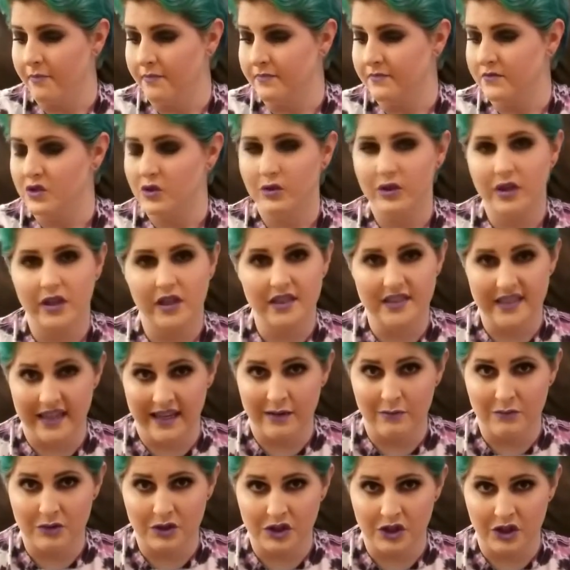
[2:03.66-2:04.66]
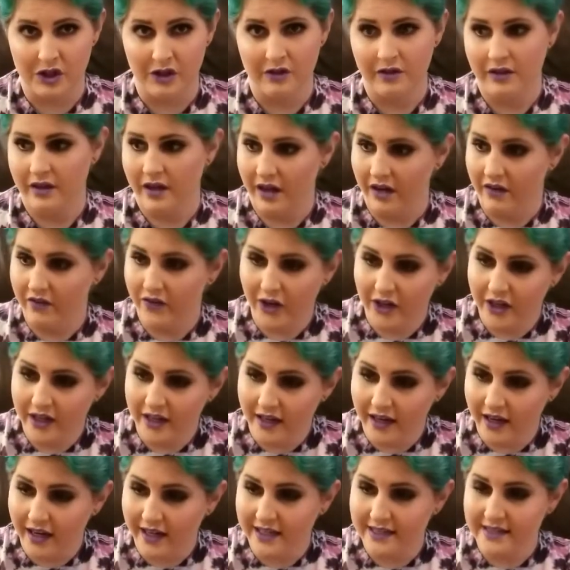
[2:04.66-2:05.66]
Do it on a damp shirt. I've already
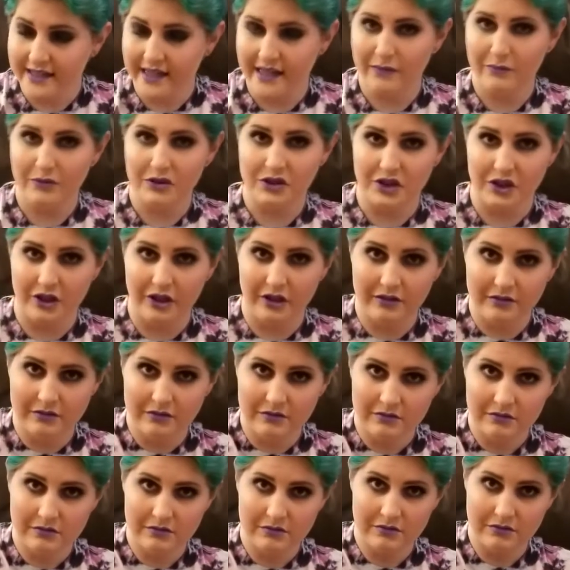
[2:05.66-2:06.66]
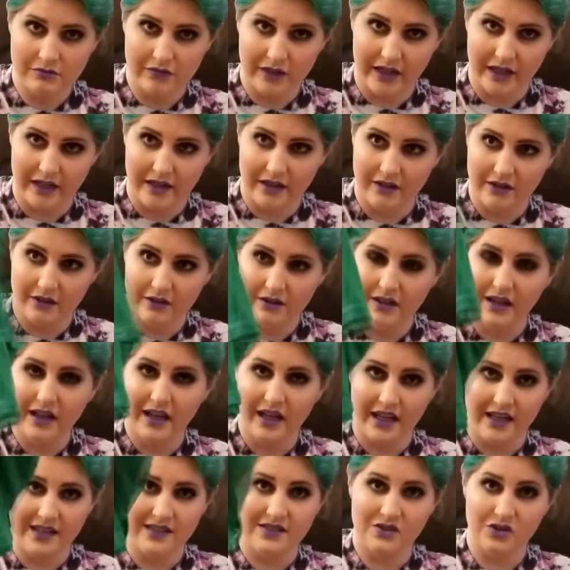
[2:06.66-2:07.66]
got a damp shirt right here.
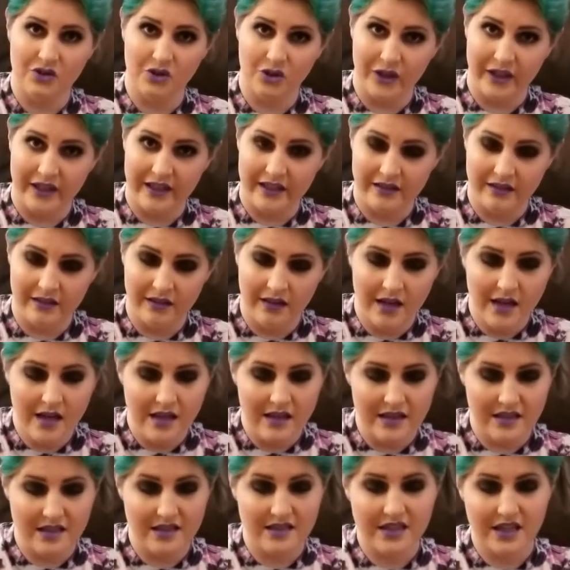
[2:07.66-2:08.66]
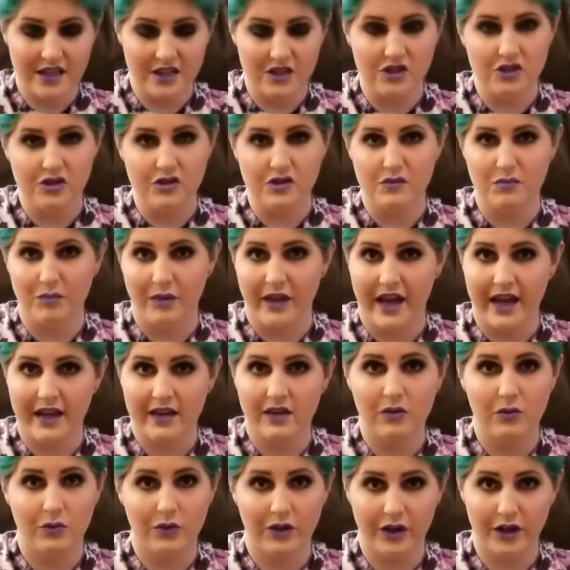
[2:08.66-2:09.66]
It's green. This says use
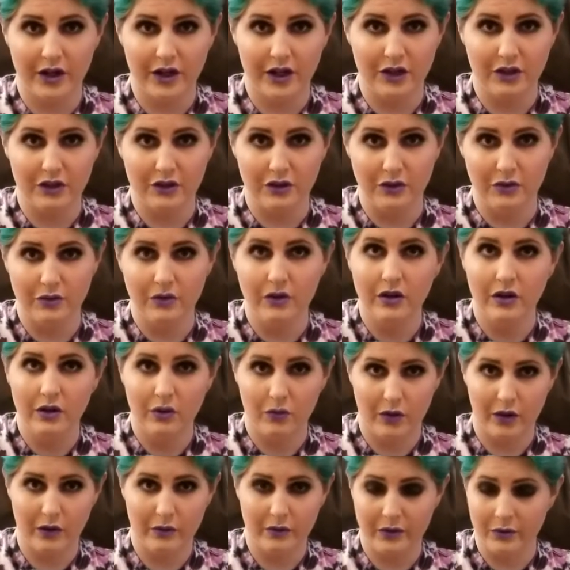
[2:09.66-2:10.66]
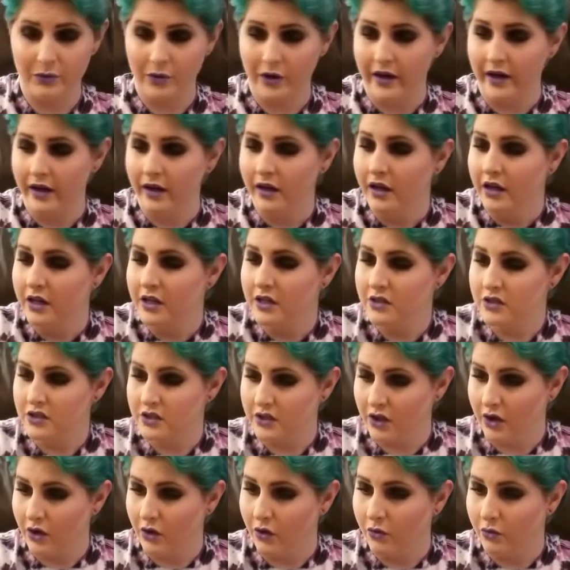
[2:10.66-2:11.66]
black. We're gonna do what we want.
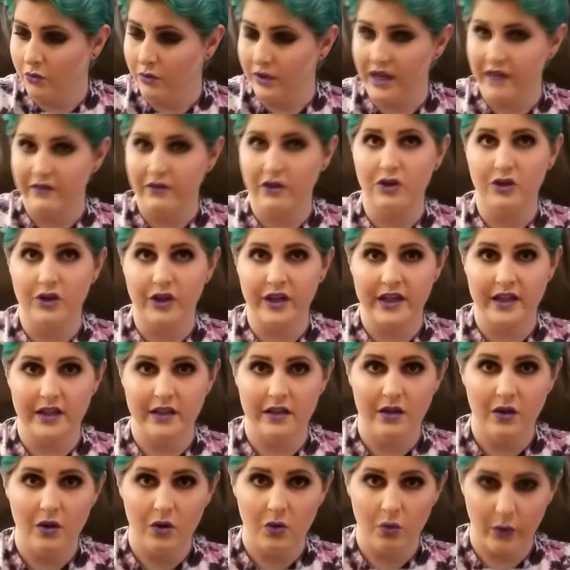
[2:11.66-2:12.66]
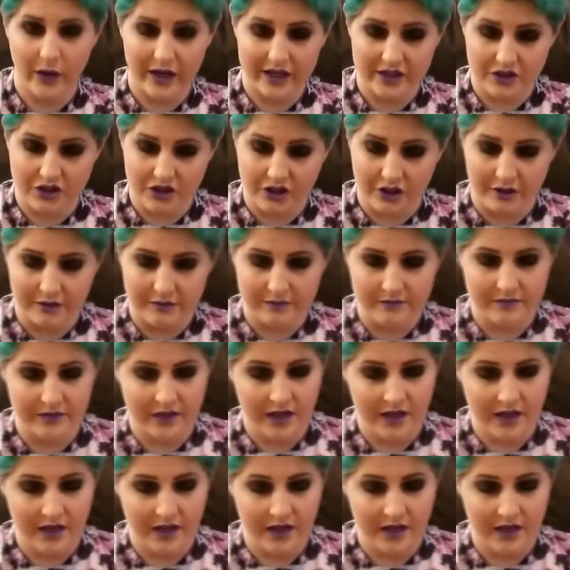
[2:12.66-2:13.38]
So we have a green wet shirt.